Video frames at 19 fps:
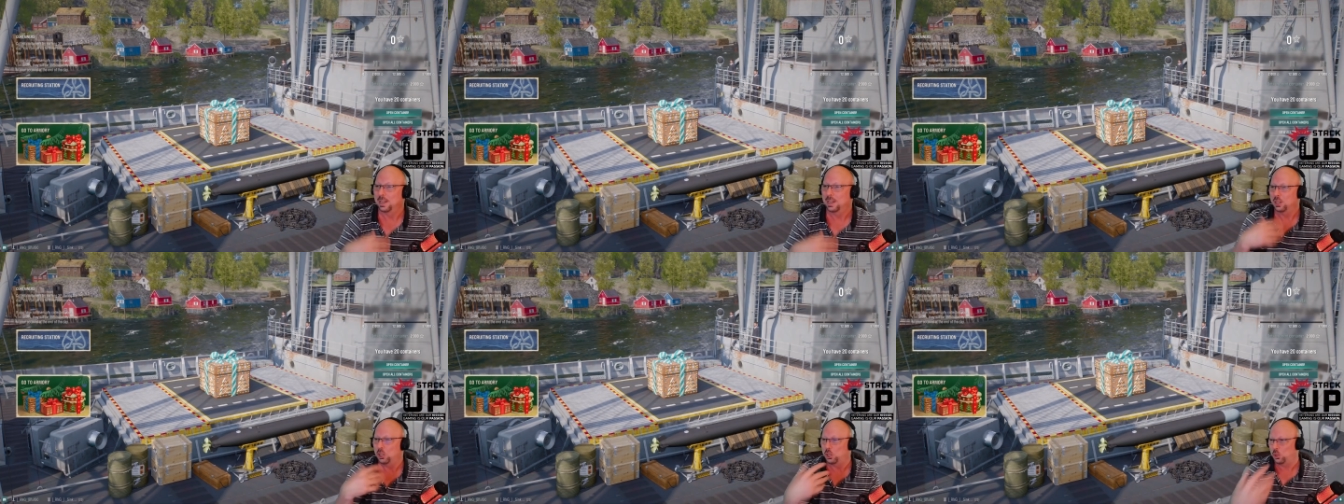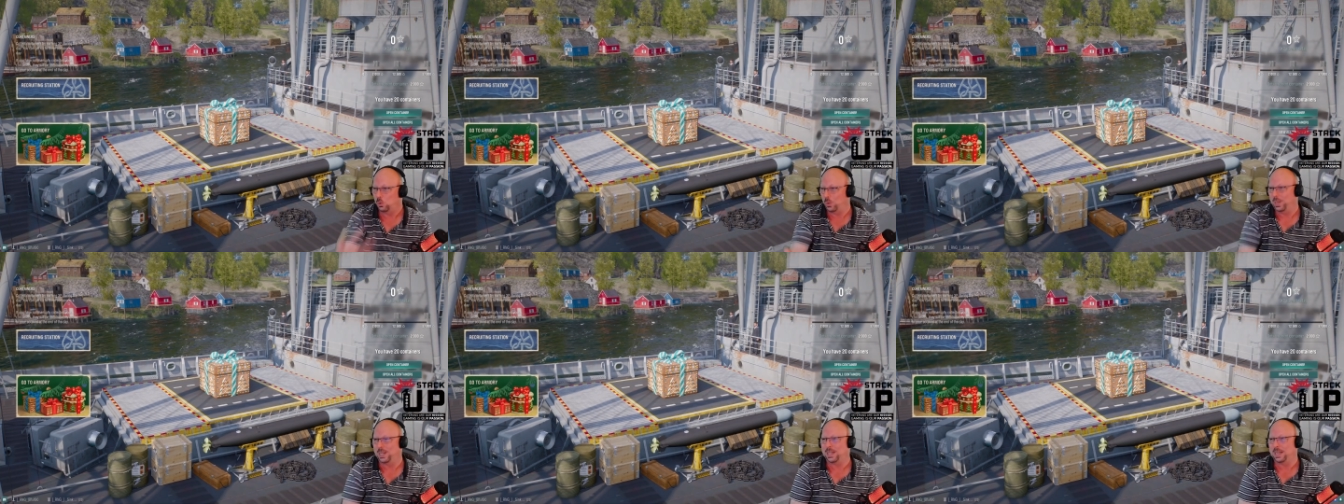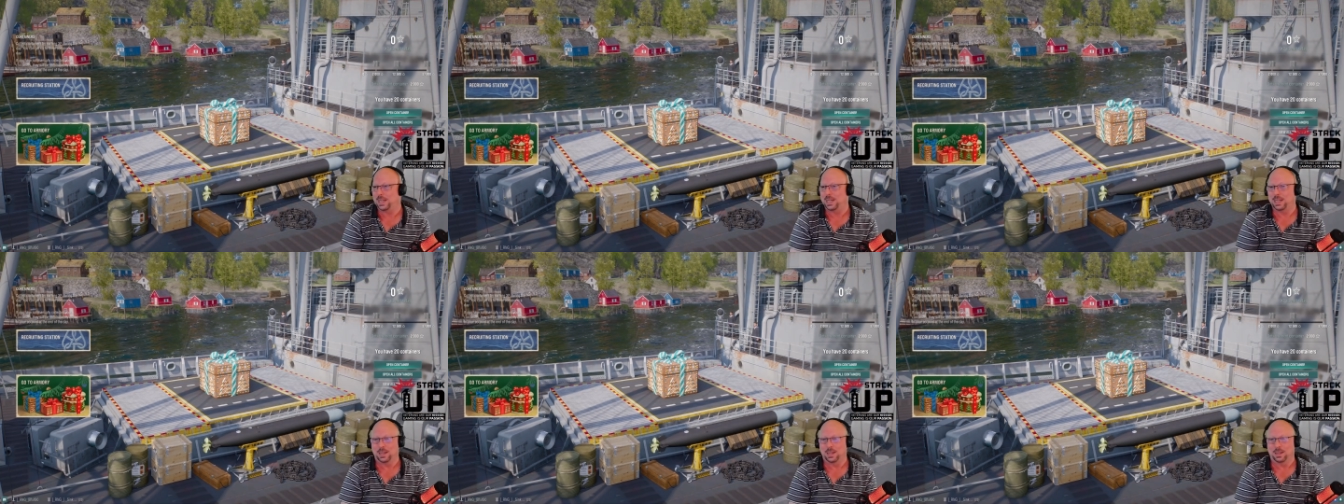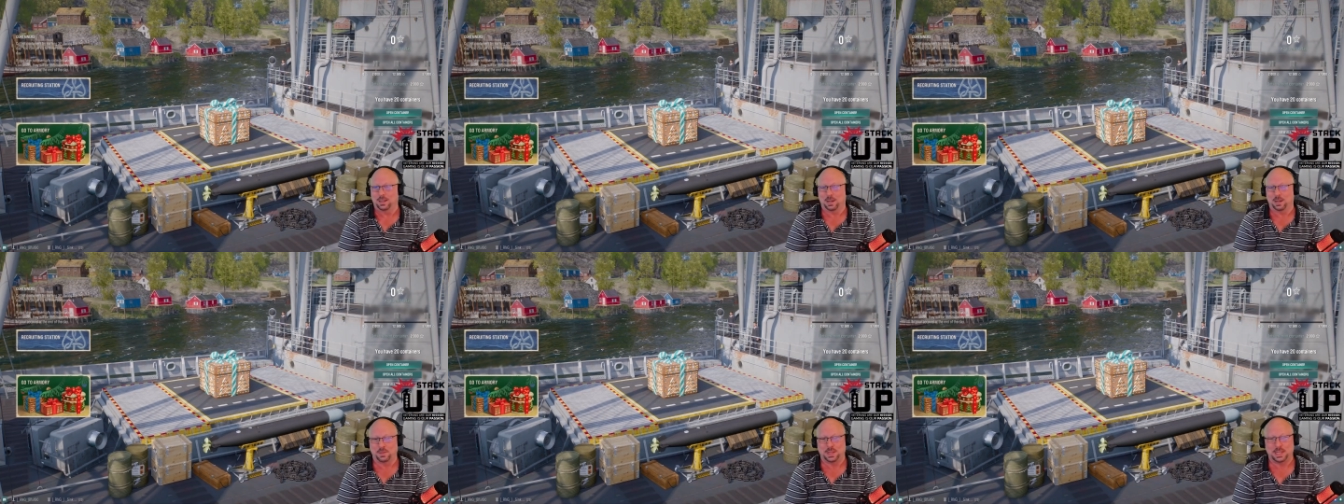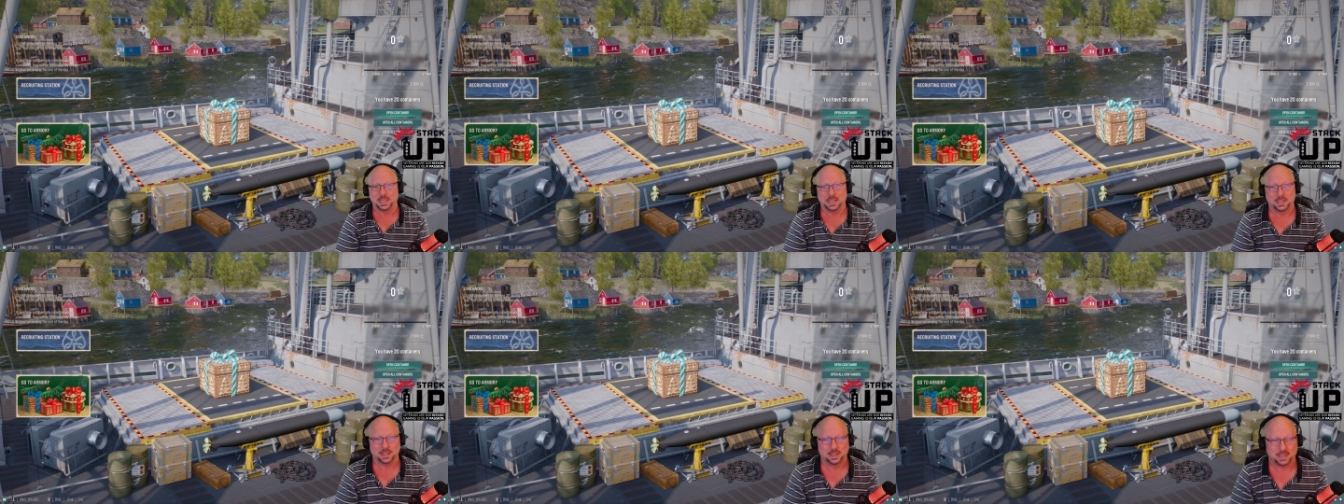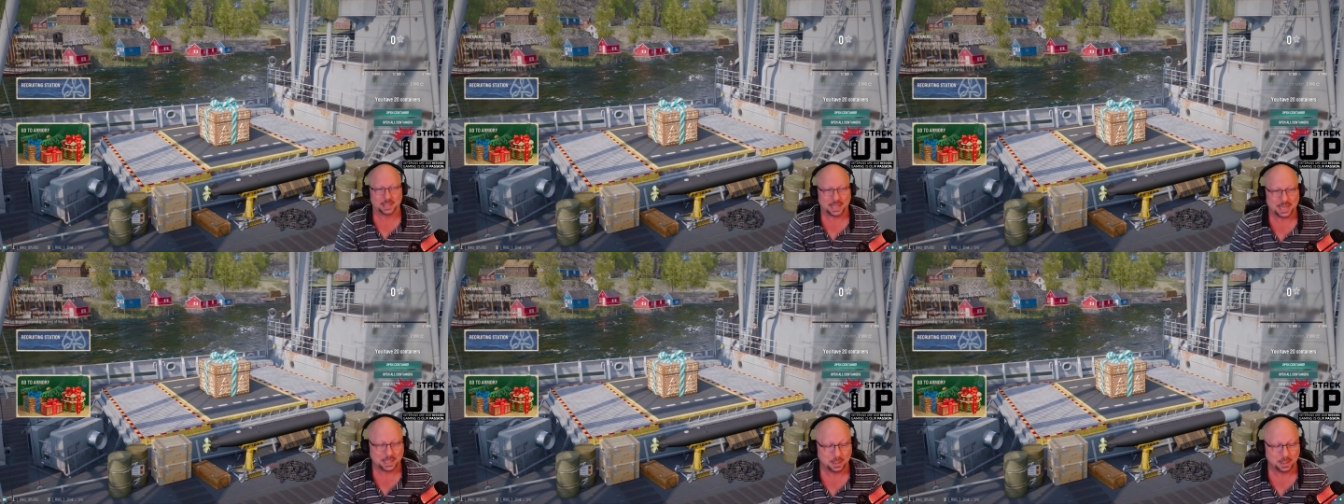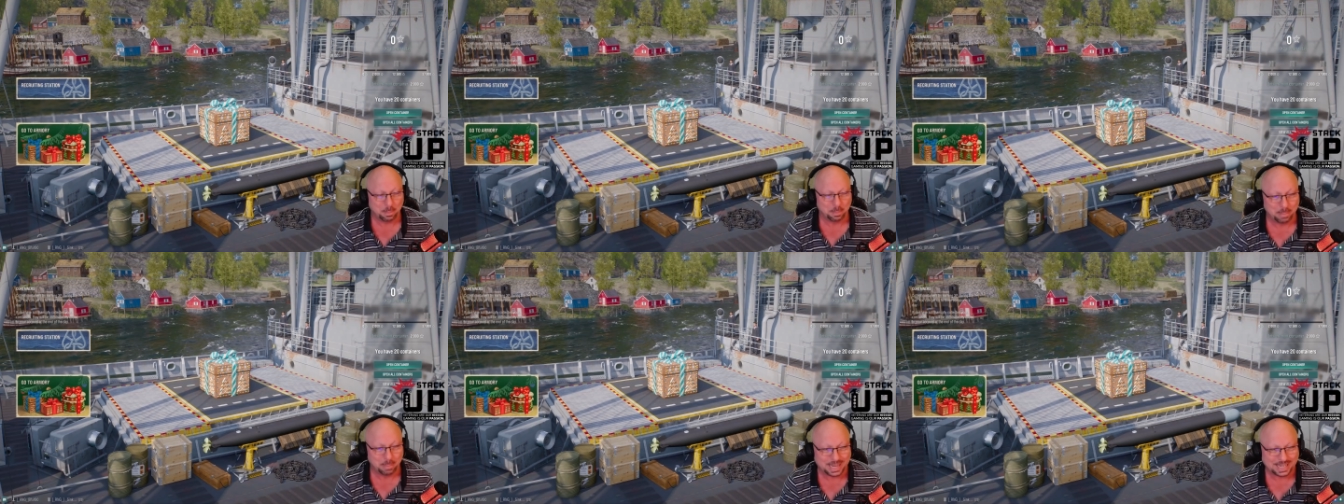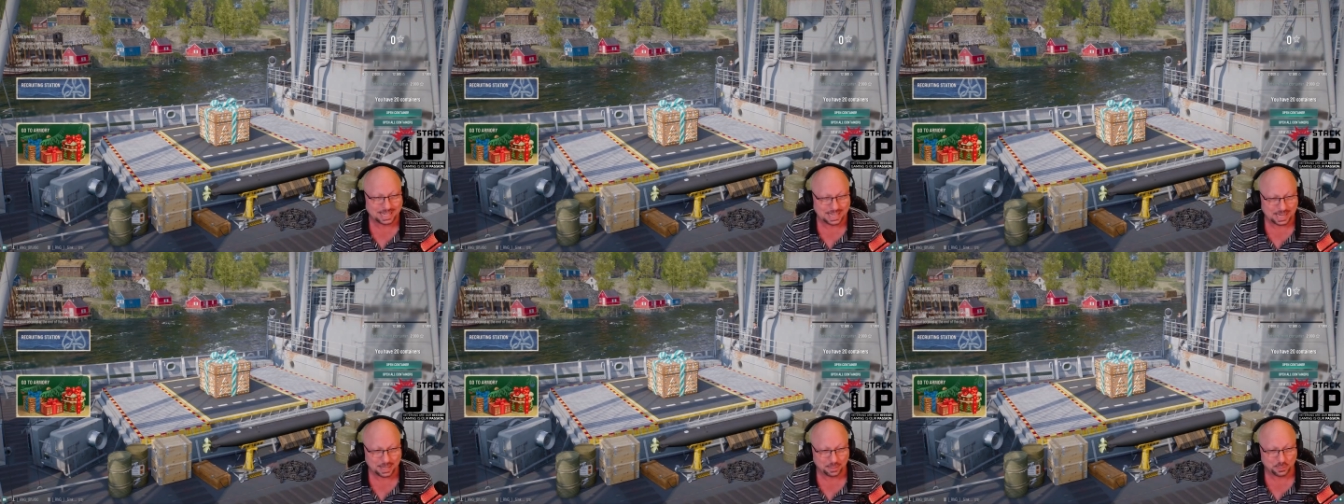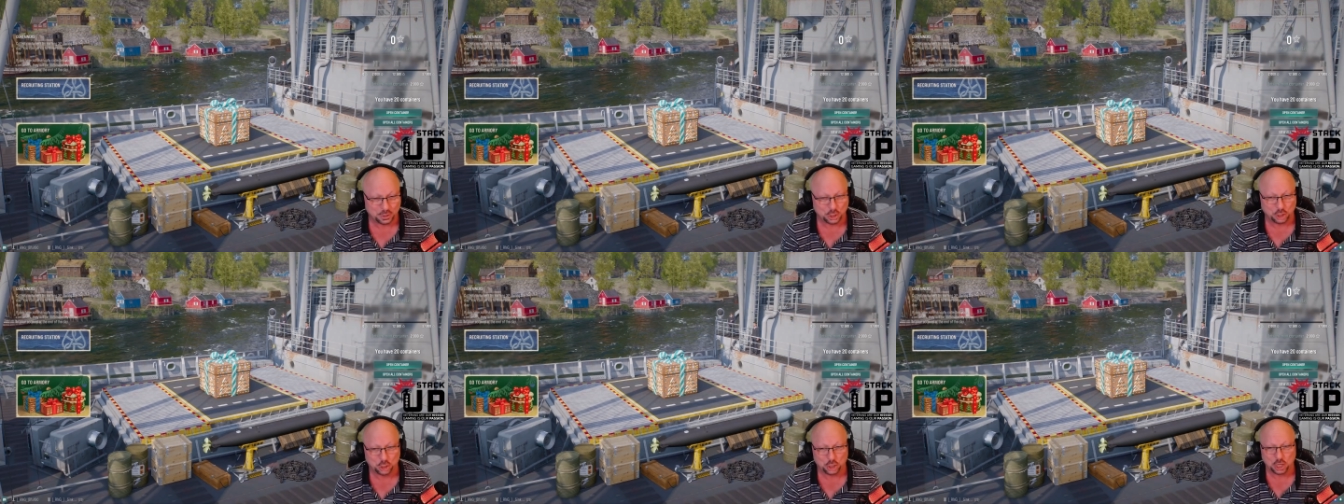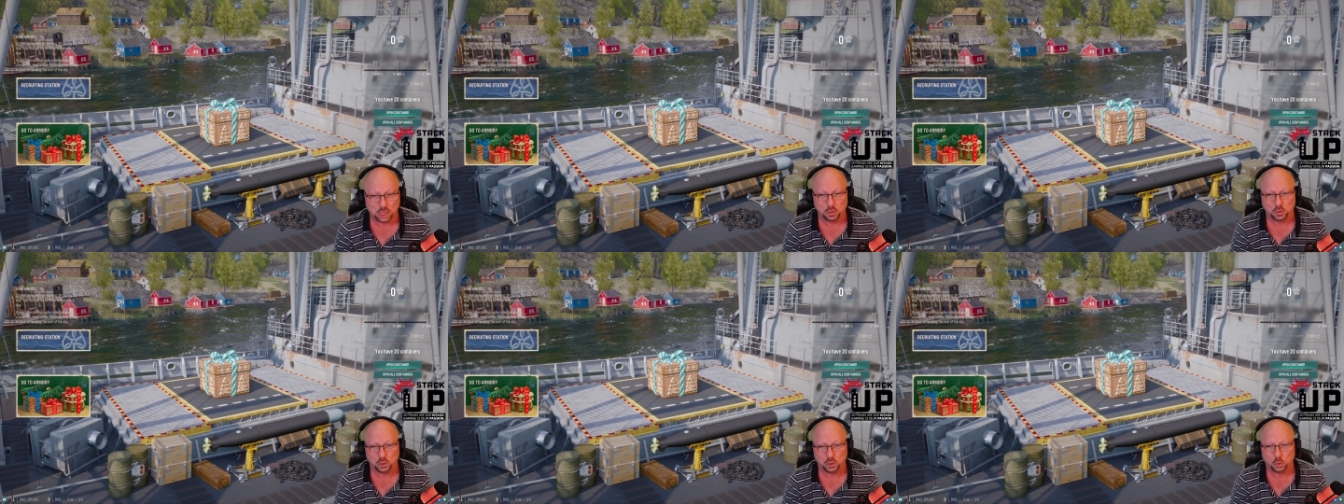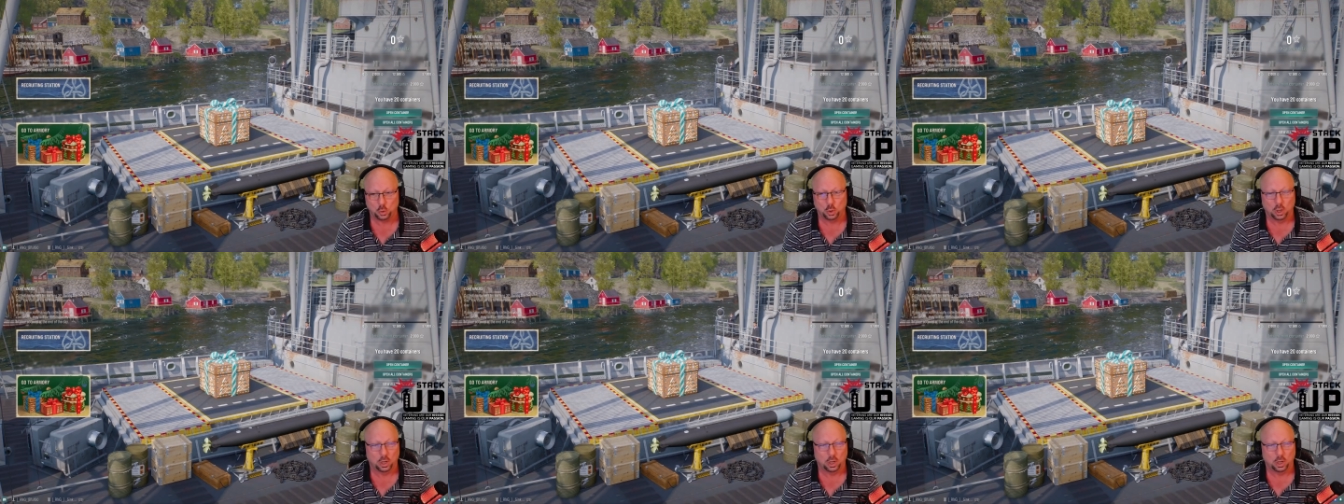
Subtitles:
20 of these Santa big gifts to show you